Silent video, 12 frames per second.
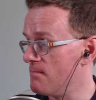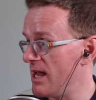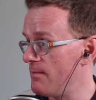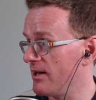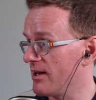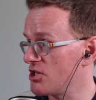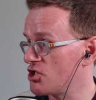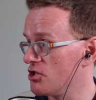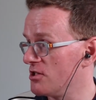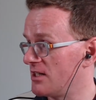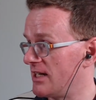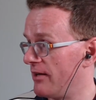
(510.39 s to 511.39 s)
Maybe I
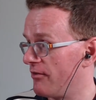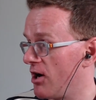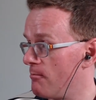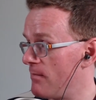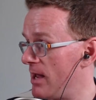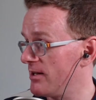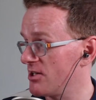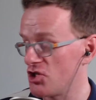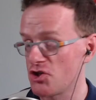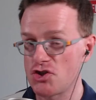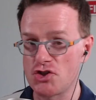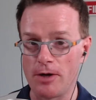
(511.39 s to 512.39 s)
should give up. Maybe I
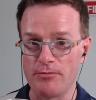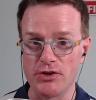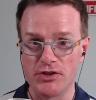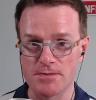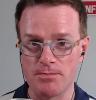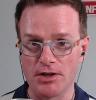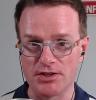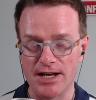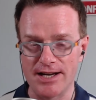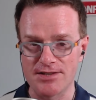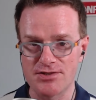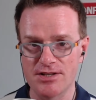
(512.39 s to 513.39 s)
should stop doing this
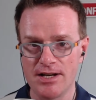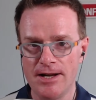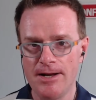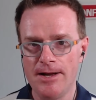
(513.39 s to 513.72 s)
podcast.